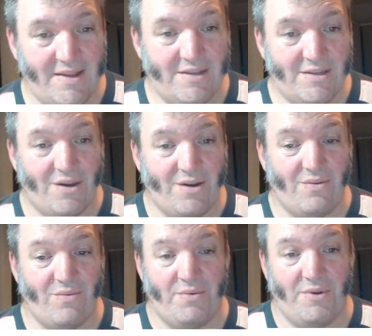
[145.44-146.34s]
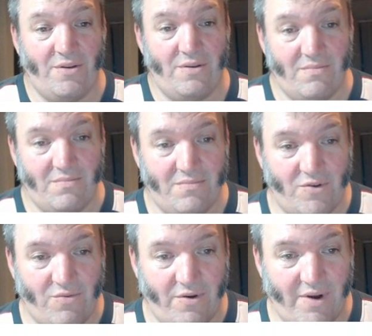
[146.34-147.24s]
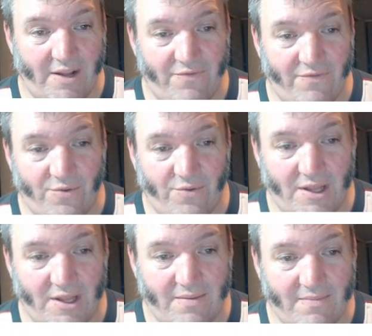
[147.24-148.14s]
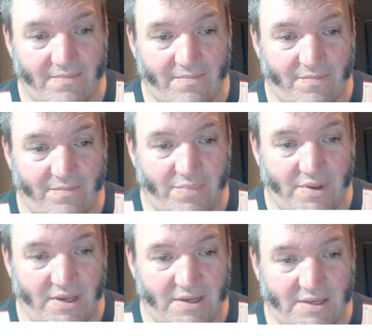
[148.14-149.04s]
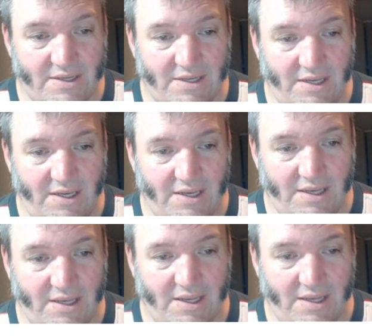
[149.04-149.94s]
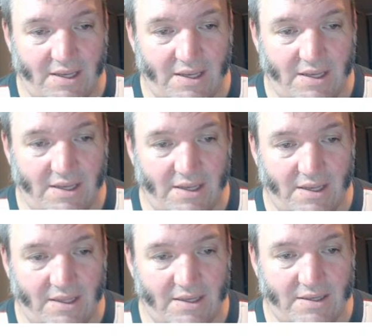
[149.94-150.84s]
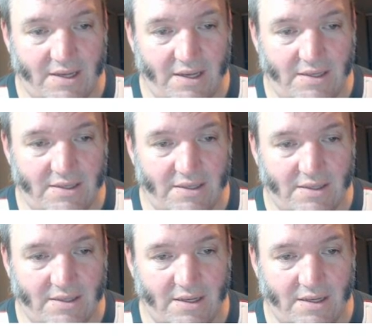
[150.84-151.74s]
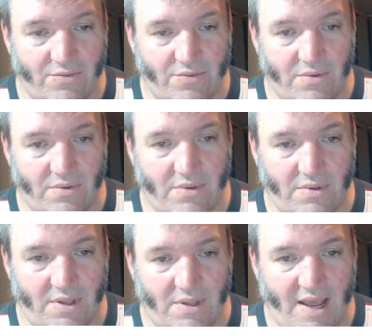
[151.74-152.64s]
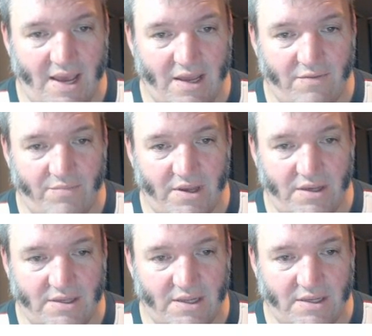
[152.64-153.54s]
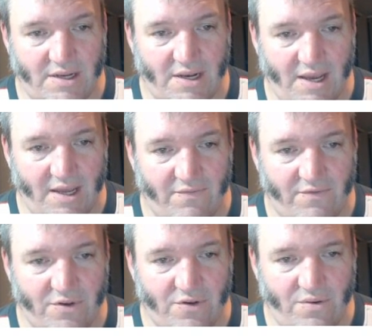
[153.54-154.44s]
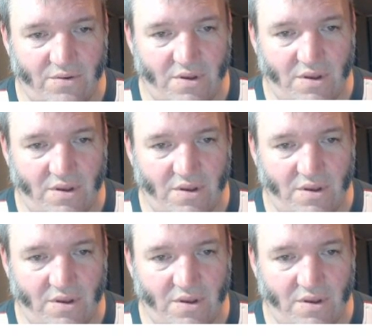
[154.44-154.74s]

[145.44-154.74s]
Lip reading: So what do? Quadratic formula. BC, in this case, is going to equal negative B, so that's negative 2,